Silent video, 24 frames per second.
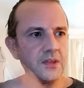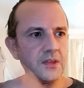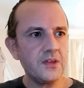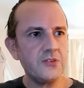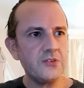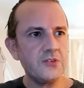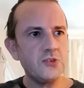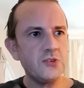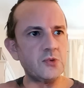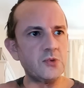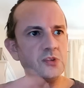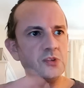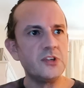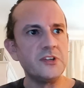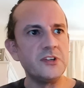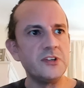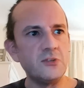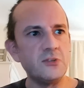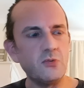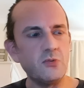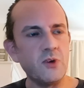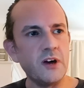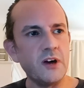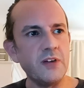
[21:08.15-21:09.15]
as soon as I'd
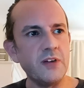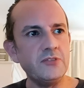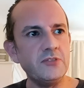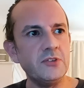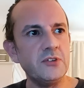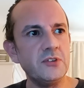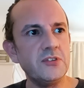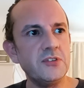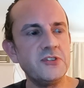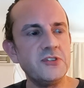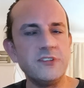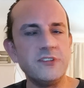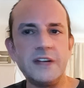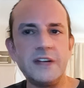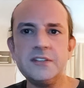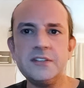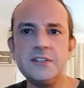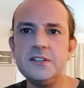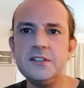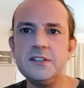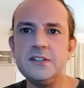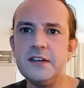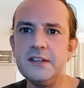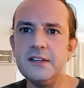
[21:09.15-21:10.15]
arrived on the
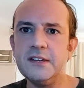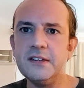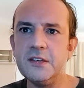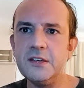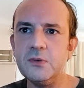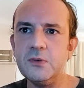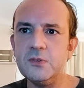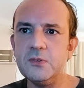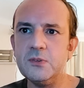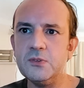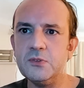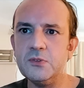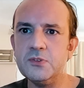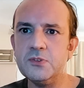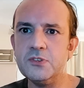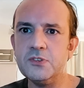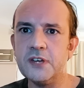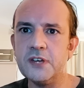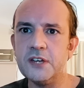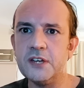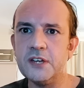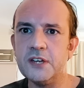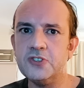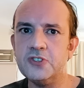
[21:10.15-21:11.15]
Saturday, they were sort of
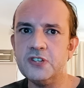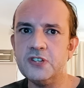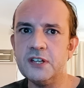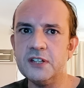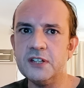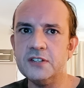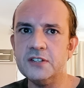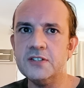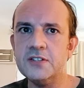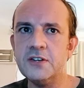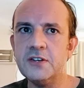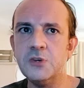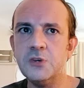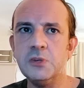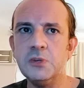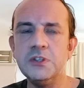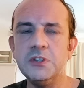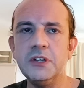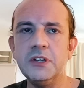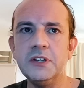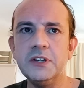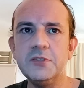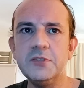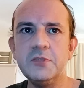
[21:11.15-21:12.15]
saying she had a terrible
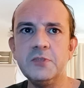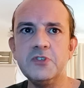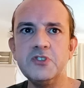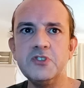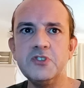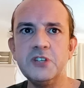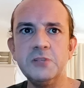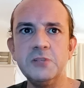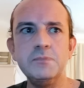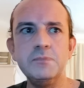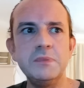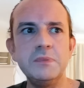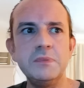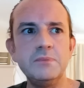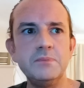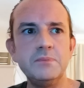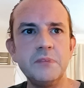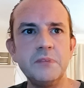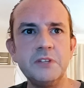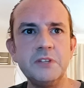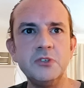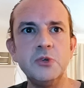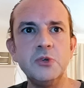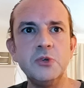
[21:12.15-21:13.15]
night, but she'd
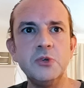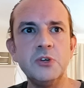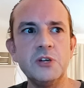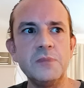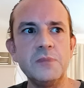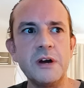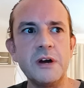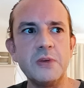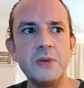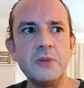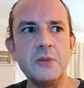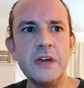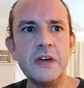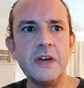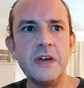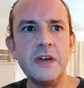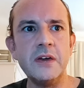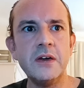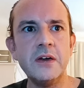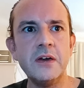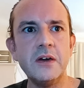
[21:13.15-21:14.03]
been talking about me